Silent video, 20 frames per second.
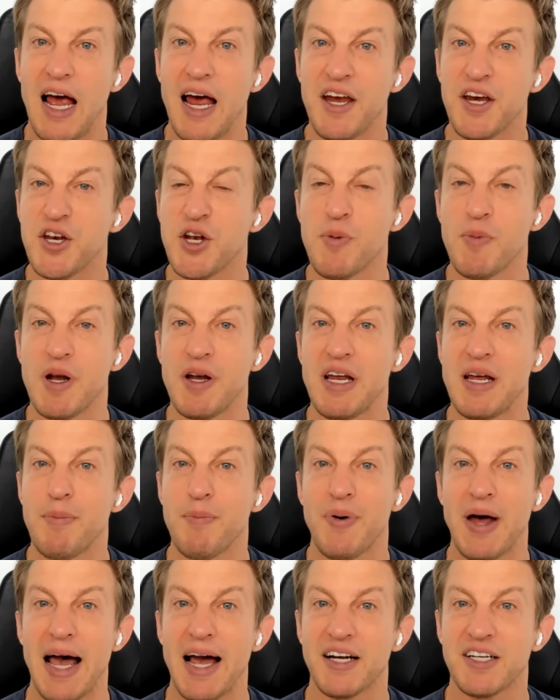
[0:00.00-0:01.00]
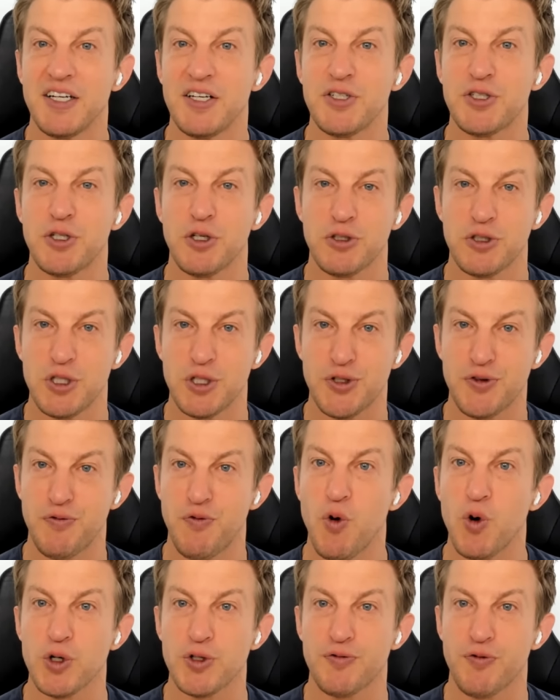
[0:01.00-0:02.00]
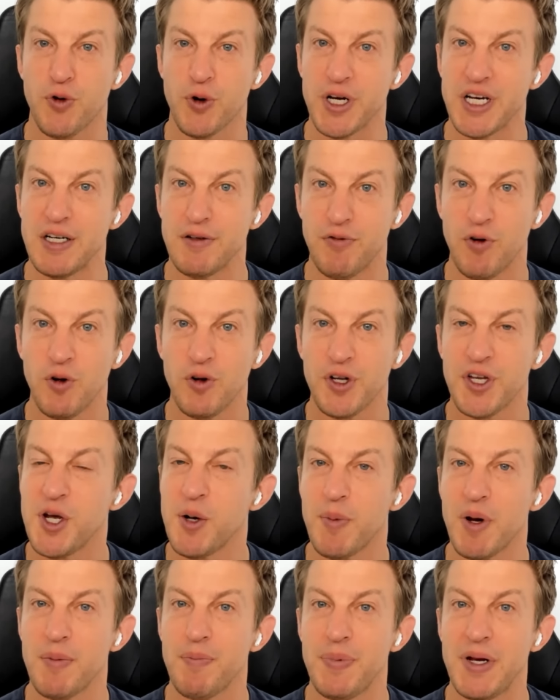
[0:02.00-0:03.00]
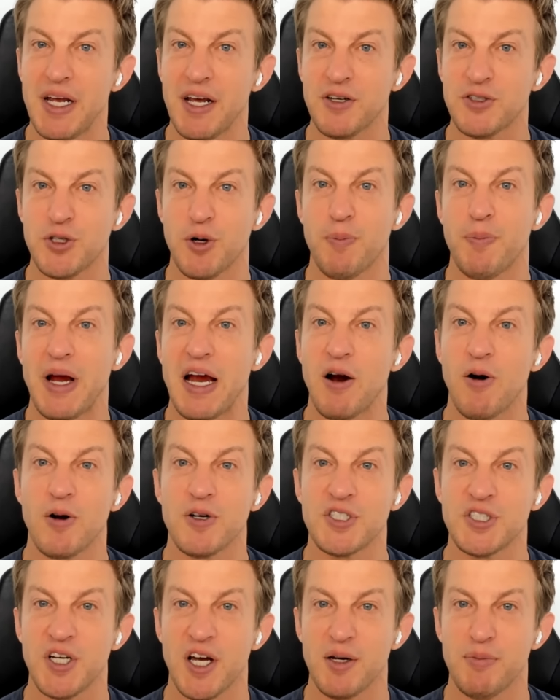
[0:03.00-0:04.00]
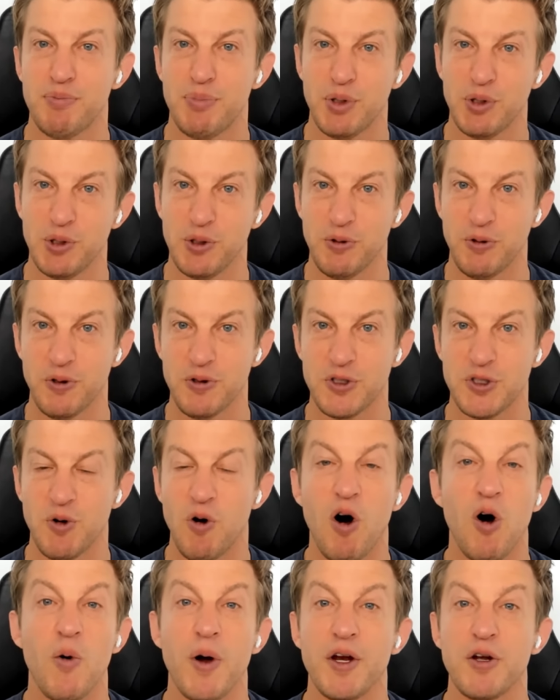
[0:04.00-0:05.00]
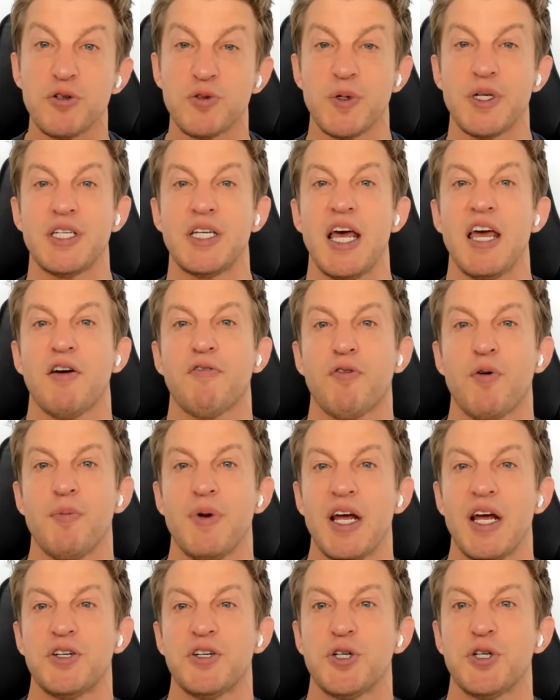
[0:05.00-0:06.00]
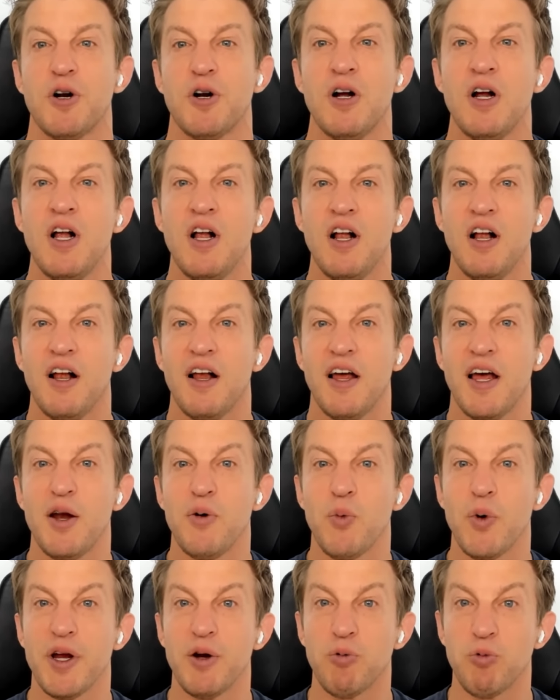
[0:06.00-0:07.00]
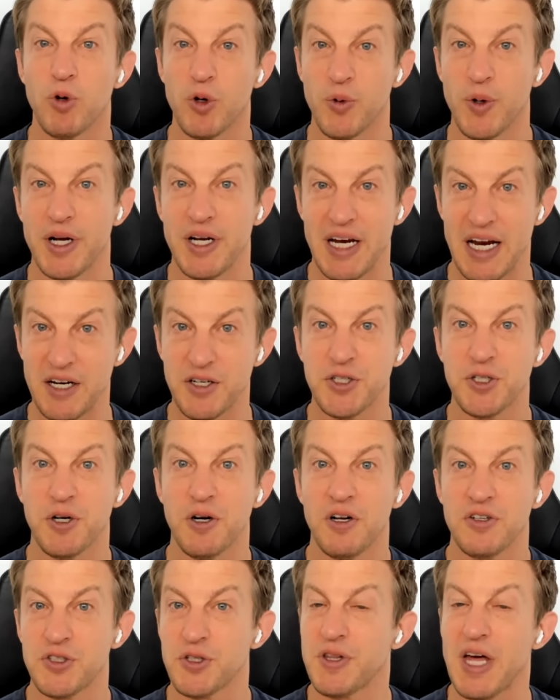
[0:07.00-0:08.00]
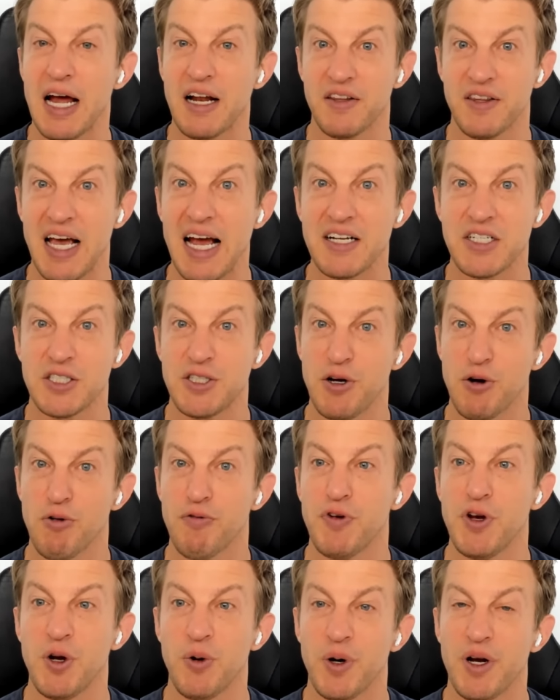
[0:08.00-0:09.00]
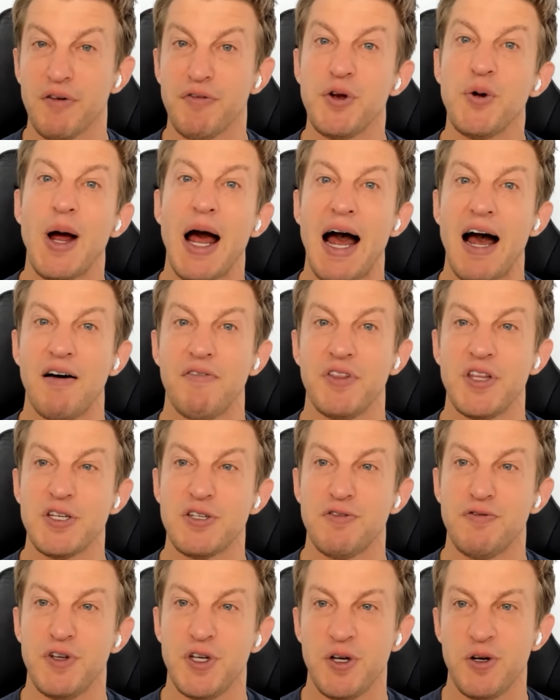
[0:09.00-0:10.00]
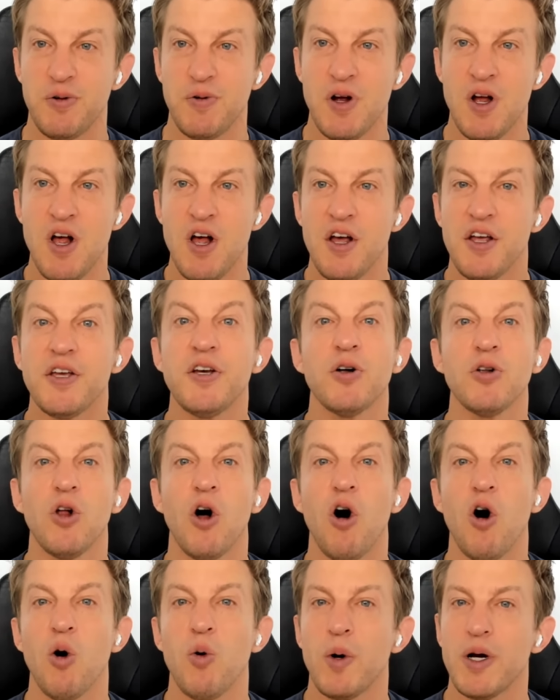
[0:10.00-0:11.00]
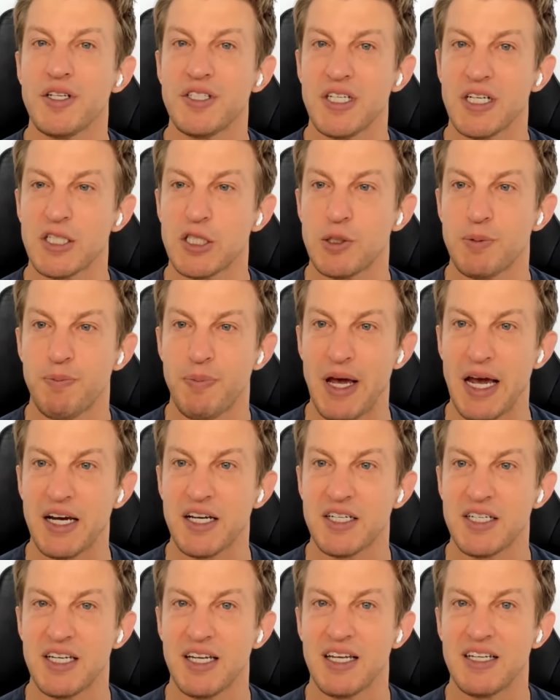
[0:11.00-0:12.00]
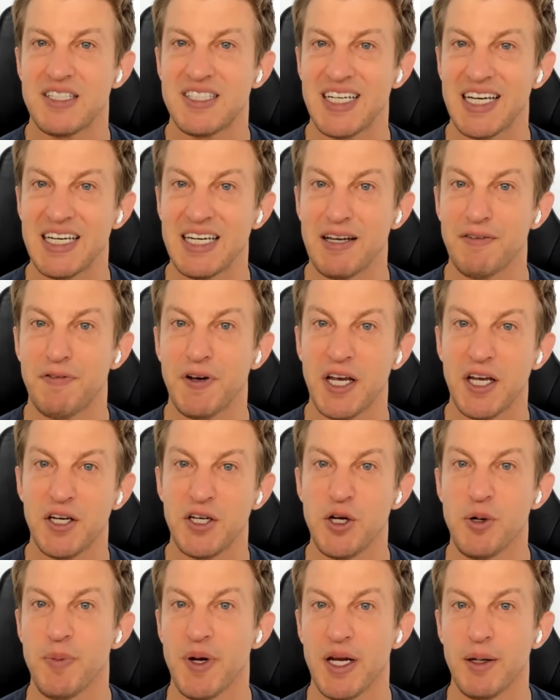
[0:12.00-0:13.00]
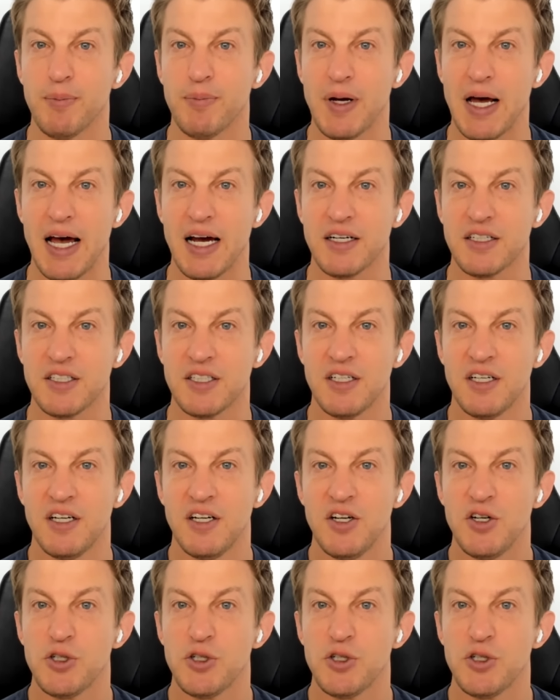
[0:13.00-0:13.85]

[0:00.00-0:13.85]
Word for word: And human impact is just this force for evil. Human beings are parasite polluters. So all we do is we take from nature and we ruin nature. So that's their view. And if you have this view, you'll always expect significant human impact